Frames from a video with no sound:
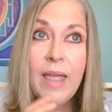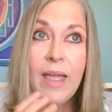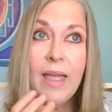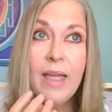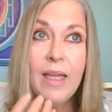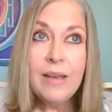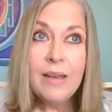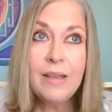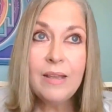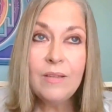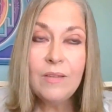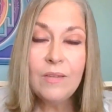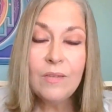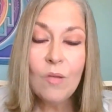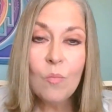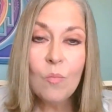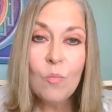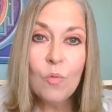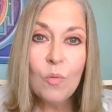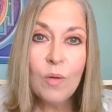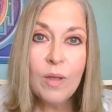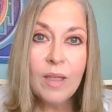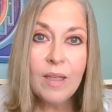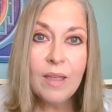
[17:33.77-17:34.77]
And in
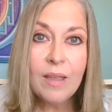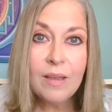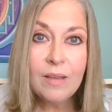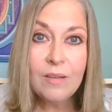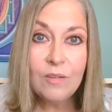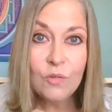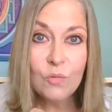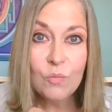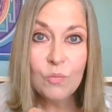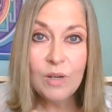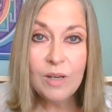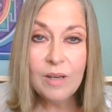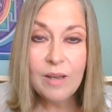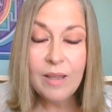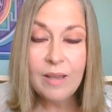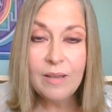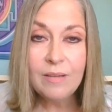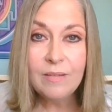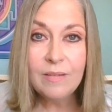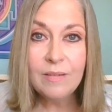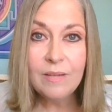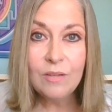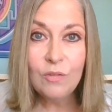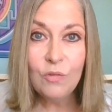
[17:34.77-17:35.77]
some way, it's
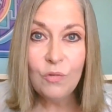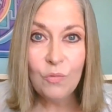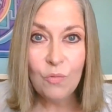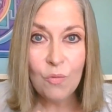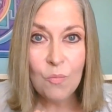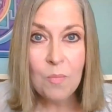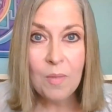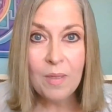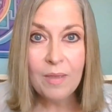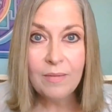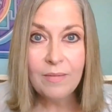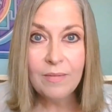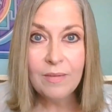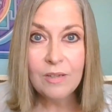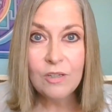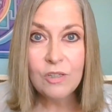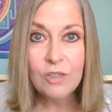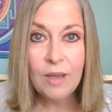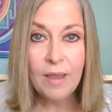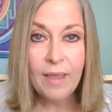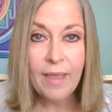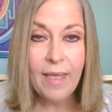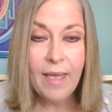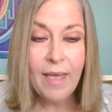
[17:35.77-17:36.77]
related to the message
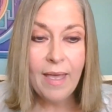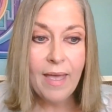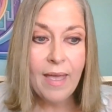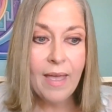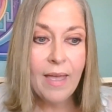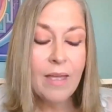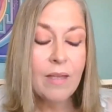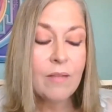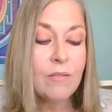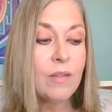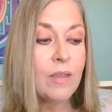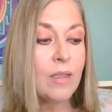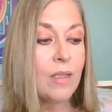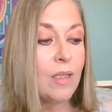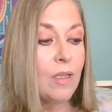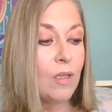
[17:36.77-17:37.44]
I had